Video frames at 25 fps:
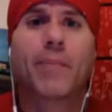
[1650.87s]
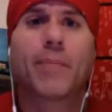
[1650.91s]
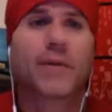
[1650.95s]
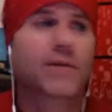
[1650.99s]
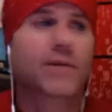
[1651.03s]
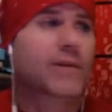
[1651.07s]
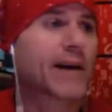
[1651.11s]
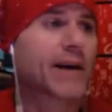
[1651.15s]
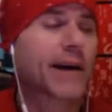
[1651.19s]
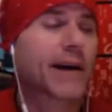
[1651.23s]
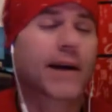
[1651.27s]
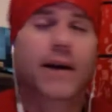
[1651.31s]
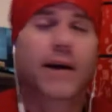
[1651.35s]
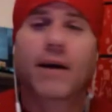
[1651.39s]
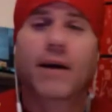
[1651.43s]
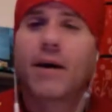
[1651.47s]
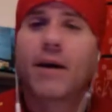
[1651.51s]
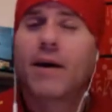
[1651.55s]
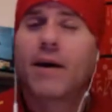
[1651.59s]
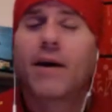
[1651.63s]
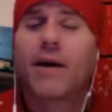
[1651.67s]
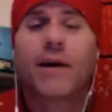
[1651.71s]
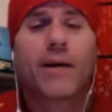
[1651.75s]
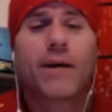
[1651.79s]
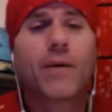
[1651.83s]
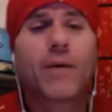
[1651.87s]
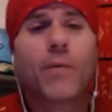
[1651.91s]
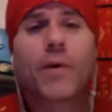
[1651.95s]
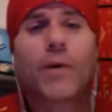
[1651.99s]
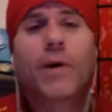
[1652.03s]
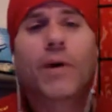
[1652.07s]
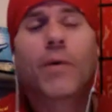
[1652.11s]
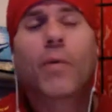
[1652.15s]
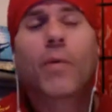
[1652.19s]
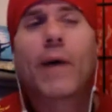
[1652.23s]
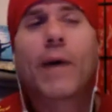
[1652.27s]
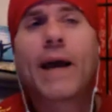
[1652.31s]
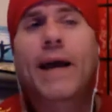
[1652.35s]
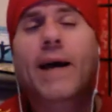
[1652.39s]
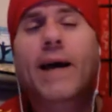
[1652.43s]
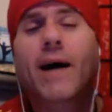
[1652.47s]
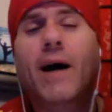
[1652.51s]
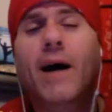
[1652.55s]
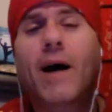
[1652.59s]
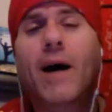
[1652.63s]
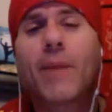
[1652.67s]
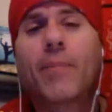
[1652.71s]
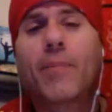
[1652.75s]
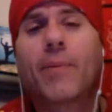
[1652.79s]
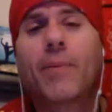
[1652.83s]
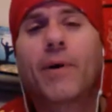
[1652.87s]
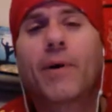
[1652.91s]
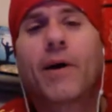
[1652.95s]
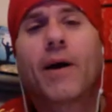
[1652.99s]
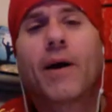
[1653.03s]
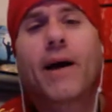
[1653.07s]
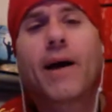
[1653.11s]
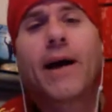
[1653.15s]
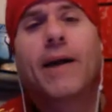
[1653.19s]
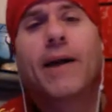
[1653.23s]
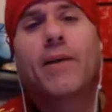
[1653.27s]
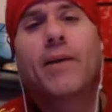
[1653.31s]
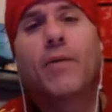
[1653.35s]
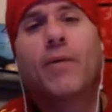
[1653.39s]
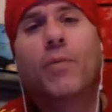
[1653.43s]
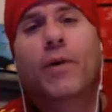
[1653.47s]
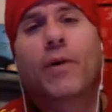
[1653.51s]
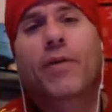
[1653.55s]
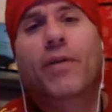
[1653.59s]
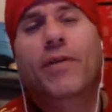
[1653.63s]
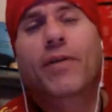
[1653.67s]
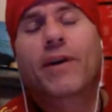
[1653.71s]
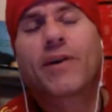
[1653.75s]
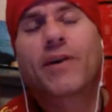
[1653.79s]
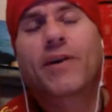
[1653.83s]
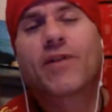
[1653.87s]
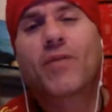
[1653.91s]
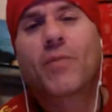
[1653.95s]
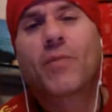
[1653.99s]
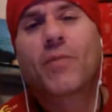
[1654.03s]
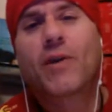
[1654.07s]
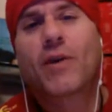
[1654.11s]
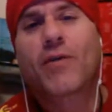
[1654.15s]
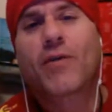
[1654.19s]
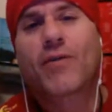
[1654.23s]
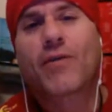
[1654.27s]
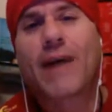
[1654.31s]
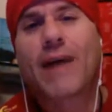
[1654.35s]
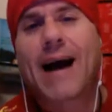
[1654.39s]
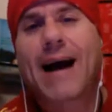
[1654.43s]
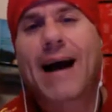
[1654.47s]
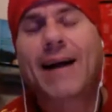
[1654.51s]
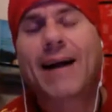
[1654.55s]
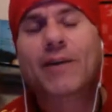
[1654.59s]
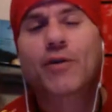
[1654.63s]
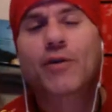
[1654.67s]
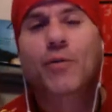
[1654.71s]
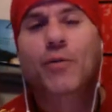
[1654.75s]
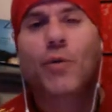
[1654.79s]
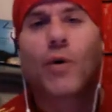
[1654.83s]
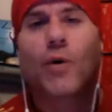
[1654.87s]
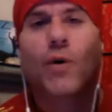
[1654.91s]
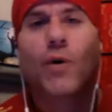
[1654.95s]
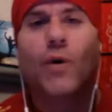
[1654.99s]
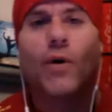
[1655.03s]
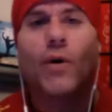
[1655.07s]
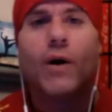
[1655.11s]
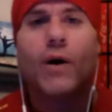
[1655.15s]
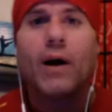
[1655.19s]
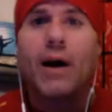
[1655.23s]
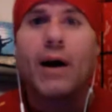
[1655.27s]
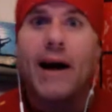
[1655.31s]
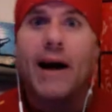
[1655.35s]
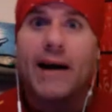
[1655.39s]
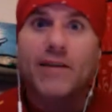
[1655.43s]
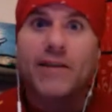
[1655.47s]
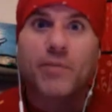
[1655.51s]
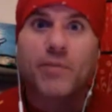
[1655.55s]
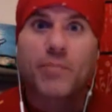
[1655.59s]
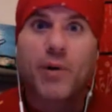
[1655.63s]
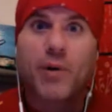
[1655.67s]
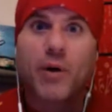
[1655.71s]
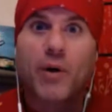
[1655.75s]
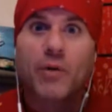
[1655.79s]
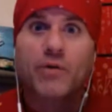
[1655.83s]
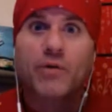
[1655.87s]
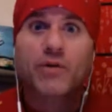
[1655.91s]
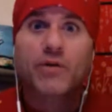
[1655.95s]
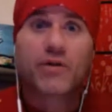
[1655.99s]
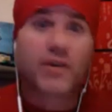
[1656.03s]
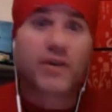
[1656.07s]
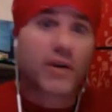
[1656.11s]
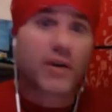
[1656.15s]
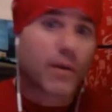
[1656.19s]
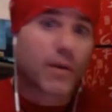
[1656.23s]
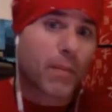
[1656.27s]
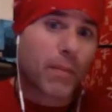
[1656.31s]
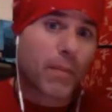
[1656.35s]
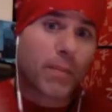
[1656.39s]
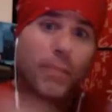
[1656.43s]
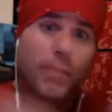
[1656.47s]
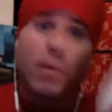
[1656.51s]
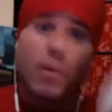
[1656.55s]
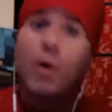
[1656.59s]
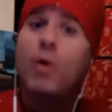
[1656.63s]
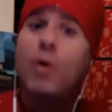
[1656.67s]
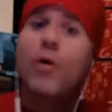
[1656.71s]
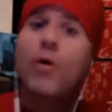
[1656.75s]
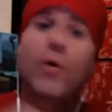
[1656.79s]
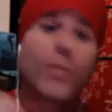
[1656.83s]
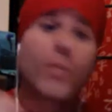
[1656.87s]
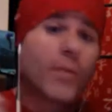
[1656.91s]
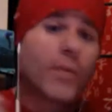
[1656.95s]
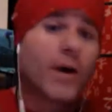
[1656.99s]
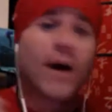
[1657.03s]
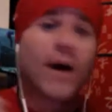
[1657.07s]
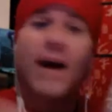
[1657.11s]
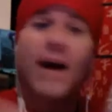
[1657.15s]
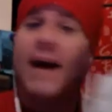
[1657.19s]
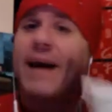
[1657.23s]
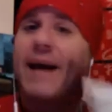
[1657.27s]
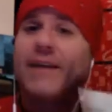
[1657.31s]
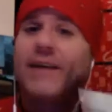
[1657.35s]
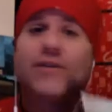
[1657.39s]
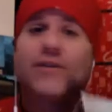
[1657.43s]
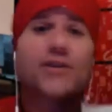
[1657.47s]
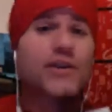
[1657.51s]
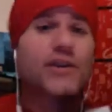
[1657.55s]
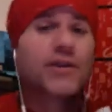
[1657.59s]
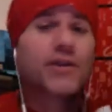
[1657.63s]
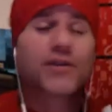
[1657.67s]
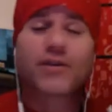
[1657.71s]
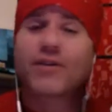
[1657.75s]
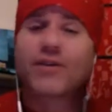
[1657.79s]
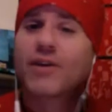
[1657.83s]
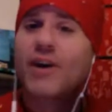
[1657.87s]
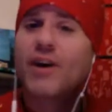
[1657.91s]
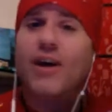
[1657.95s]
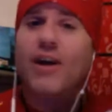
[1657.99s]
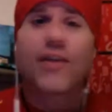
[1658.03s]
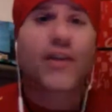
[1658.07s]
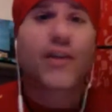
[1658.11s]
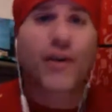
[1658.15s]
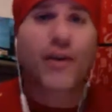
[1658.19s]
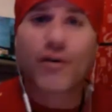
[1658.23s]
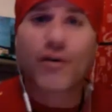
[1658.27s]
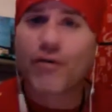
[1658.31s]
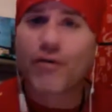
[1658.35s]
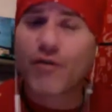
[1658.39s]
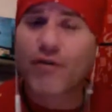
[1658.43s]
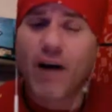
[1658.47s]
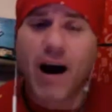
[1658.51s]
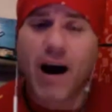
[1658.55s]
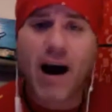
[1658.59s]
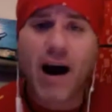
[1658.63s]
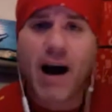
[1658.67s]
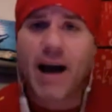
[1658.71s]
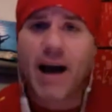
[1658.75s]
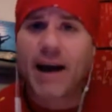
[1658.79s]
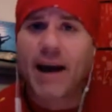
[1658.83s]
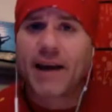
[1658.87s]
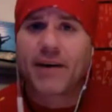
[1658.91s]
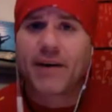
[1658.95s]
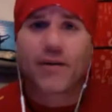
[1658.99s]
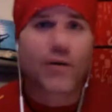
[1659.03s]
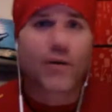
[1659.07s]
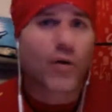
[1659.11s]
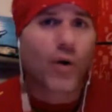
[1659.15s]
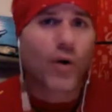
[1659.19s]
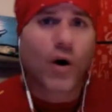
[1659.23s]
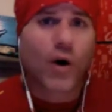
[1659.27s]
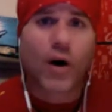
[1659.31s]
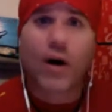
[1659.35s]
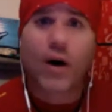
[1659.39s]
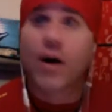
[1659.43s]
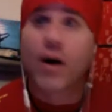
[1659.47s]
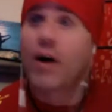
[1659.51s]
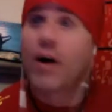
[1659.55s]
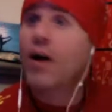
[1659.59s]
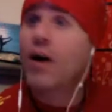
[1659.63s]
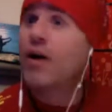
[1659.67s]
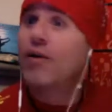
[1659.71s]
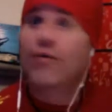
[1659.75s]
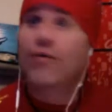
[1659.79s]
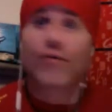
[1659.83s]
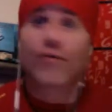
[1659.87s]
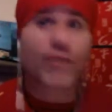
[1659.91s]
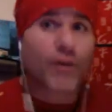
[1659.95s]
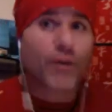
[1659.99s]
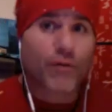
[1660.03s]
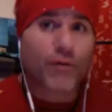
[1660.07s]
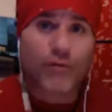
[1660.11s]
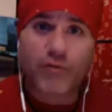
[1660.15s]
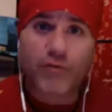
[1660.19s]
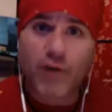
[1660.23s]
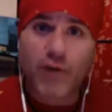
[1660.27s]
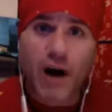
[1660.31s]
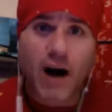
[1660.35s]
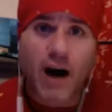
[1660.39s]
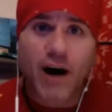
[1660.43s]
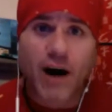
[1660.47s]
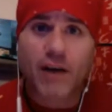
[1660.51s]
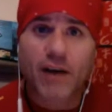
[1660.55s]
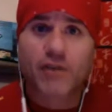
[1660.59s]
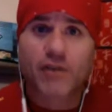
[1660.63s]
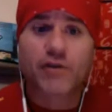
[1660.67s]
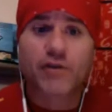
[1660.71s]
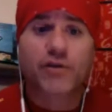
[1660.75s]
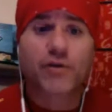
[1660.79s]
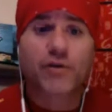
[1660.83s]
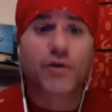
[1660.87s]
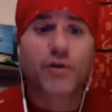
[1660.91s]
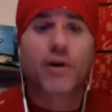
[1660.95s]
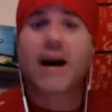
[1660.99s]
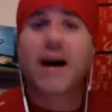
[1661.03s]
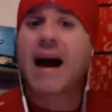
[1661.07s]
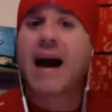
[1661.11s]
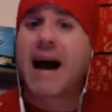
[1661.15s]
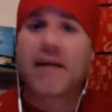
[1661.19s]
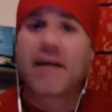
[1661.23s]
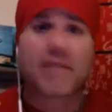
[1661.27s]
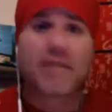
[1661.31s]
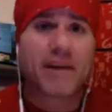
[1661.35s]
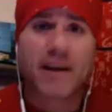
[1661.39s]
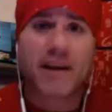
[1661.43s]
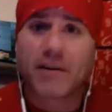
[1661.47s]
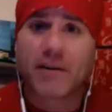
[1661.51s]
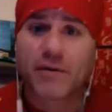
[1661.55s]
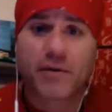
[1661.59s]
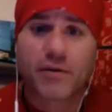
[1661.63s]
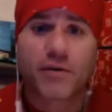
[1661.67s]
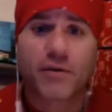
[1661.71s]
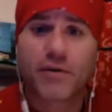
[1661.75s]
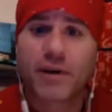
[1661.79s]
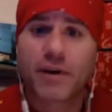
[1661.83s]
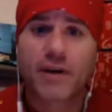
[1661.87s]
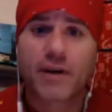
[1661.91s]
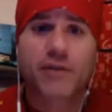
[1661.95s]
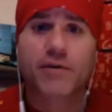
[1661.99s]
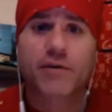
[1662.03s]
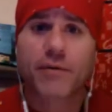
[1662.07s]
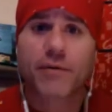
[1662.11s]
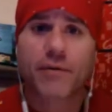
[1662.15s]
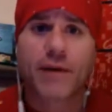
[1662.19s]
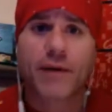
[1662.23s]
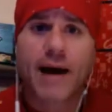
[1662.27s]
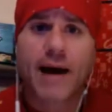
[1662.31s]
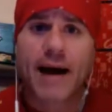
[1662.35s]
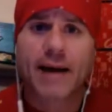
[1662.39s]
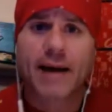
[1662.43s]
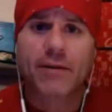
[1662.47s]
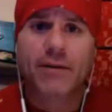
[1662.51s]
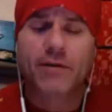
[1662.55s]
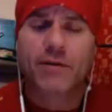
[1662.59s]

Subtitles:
It's like you want to wake up and you want things to be gradual as opposed to boom and just the grind or the rush or having to do this or that.